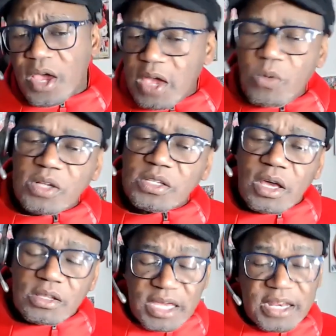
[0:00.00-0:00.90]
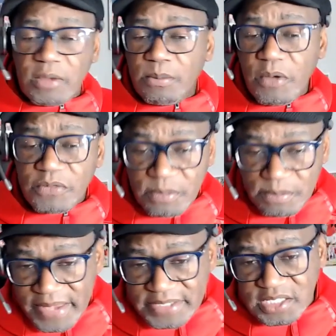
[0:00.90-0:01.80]
He moved to
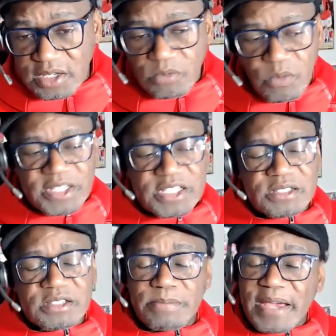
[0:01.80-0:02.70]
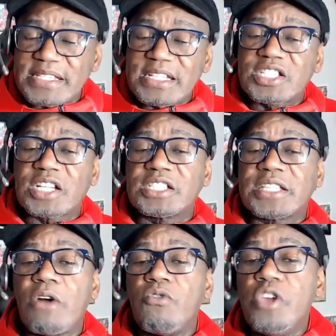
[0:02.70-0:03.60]
Man City when Man City started
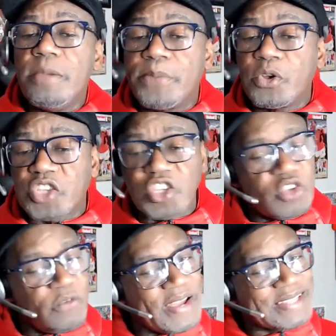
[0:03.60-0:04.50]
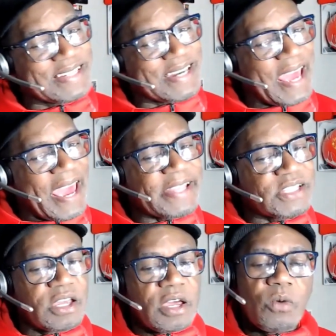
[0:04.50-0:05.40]
that reboot in 2008,